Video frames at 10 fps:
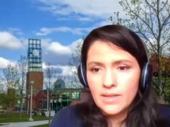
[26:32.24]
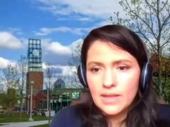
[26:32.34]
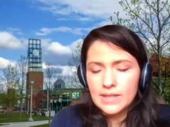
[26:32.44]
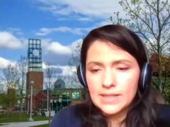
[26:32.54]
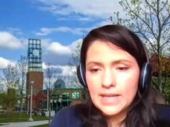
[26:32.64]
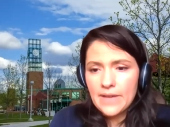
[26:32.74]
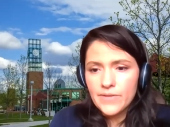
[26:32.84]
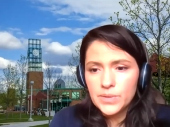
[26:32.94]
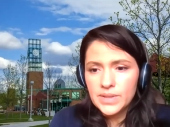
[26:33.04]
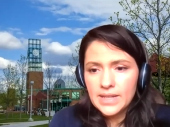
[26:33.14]
Let's see,
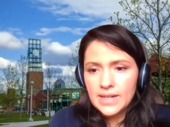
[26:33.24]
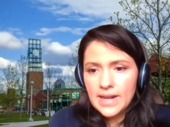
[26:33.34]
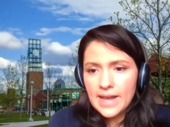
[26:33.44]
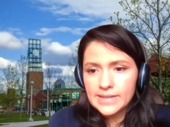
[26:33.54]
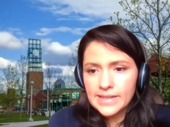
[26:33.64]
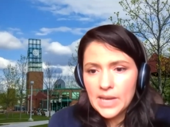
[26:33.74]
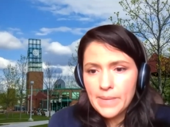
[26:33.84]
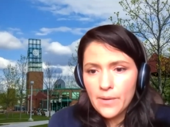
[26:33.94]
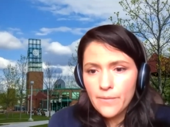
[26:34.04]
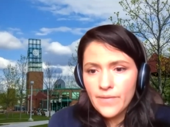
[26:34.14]
have you seen an essay
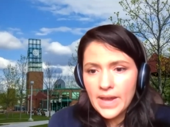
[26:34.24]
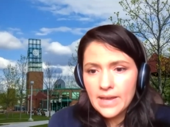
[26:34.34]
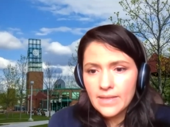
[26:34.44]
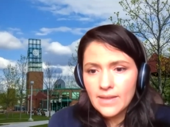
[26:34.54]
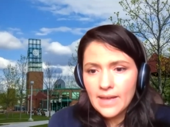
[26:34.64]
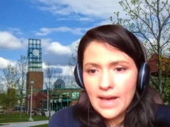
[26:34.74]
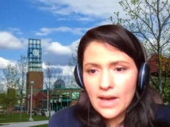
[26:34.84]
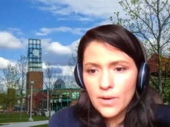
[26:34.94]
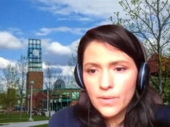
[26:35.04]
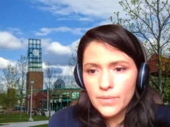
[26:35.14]
about faith?
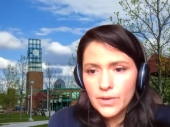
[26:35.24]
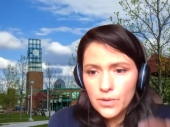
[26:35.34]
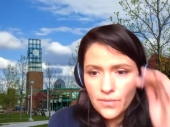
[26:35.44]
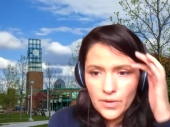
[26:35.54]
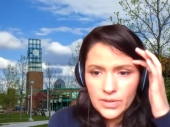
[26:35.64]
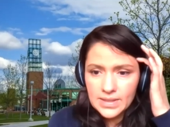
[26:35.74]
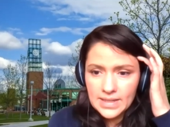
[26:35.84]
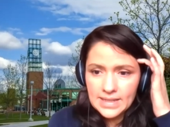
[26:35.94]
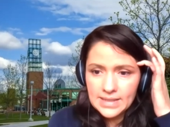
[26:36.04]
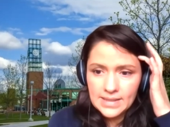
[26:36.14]
How the
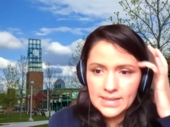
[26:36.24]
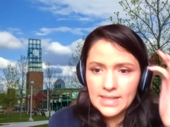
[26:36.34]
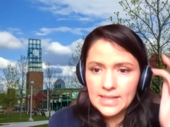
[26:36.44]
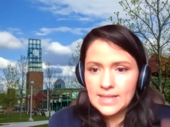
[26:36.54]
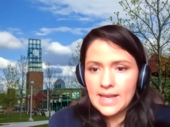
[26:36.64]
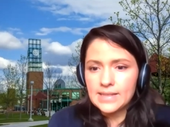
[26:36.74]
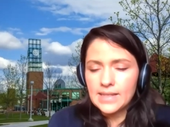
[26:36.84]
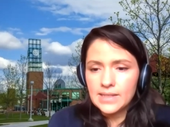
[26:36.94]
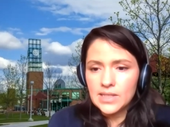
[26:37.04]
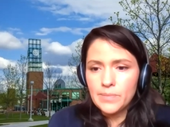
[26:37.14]
universities sees
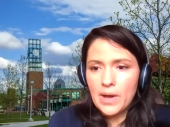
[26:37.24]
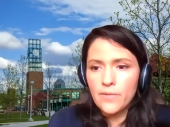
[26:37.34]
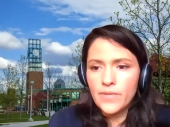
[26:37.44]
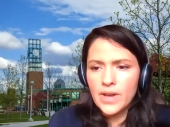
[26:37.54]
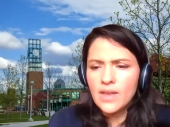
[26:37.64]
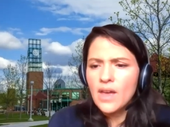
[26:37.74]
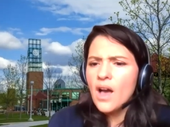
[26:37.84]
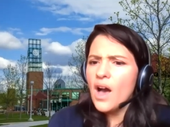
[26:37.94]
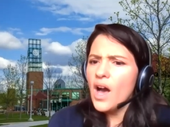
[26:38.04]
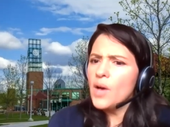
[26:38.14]
essays about faith?
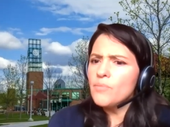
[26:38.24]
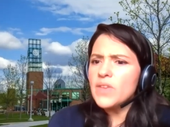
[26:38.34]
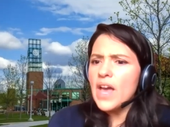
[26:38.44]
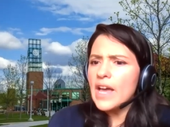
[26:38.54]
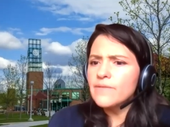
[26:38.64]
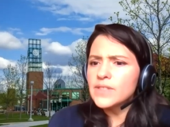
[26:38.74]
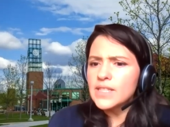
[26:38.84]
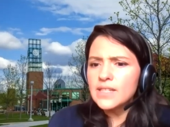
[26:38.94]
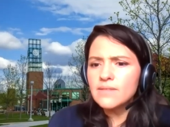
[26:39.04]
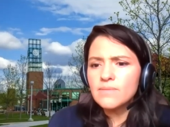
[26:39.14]
Um, yeah, I've
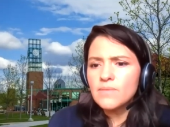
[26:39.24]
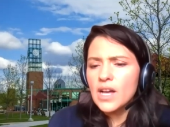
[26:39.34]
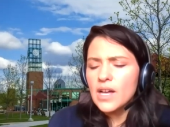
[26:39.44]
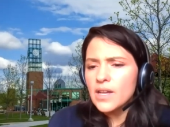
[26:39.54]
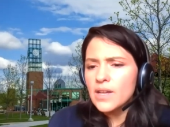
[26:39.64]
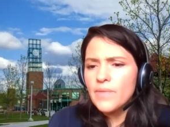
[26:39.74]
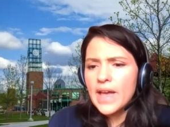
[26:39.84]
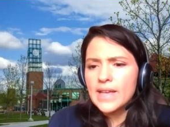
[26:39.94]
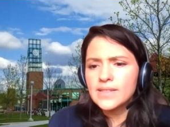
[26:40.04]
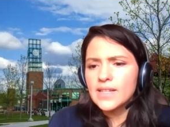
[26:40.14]
seen uh,
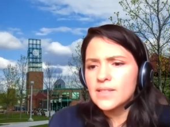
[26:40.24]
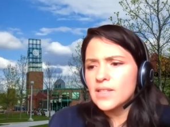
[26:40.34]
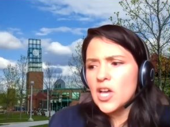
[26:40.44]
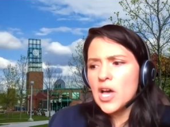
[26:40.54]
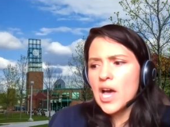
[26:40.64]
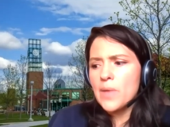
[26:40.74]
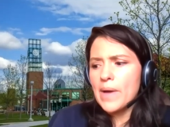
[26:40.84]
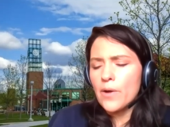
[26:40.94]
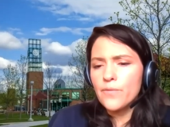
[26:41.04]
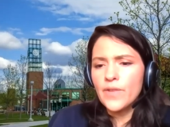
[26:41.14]
essays uh,
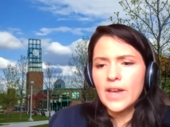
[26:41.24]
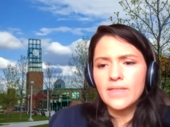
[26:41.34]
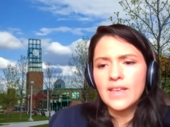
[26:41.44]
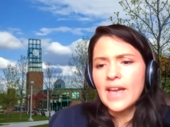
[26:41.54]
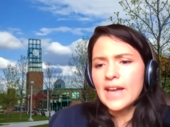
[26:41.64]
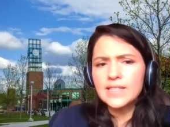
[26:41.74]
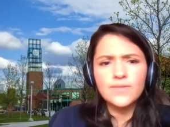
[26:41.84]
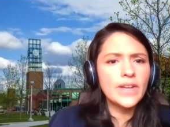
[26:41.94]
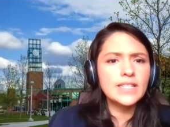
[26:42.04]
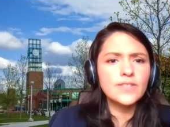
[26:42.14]
about faith, and
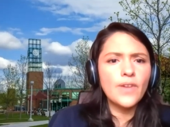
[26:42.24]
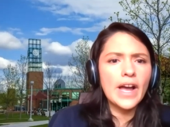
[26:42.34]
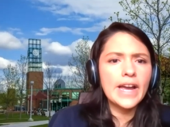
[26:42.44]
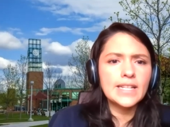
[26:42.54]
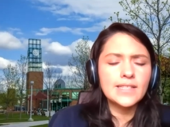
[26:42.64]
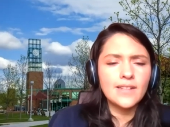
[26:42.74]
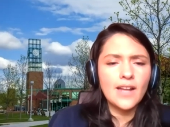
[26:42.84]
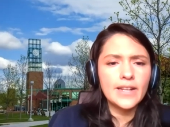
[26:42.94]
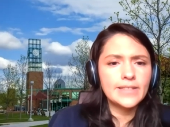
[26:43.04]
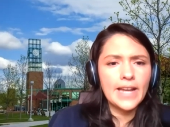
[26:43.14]
it's, it's fine. It's
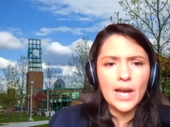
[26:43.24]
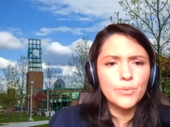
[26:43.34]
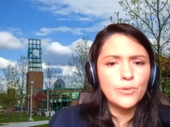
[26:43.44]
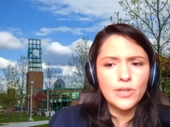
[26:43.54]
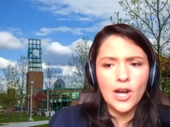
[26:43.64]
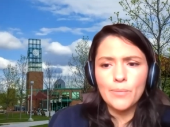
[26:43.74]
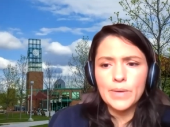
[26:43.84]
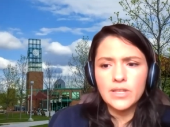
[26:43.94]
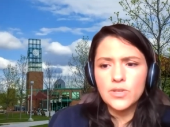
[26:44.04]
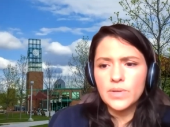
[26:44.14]
not a taboo
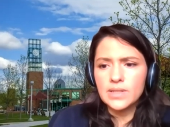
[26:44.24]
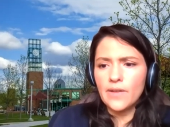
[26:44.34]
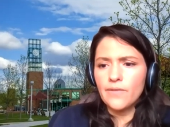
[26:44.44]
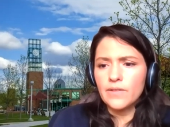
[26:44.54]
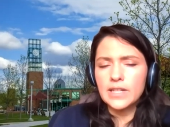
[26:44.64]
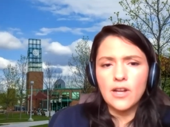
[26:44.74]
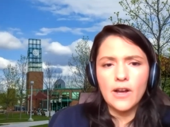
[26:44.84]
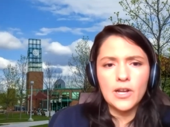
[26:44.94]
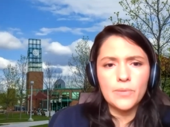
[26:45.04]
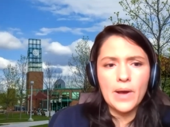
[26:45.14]
topic. You can definitely
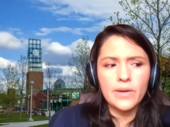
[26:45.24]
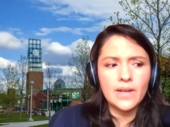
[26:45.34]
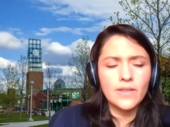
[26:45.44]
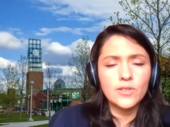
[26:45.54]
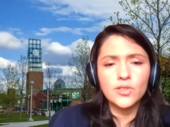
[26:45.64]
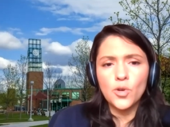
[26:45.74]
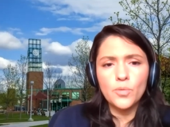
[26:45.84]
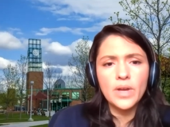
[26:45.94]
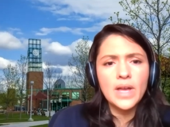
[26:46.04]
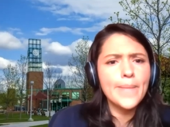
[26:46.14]
talk about it, and there's
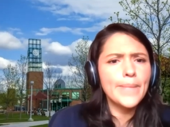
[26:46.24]
so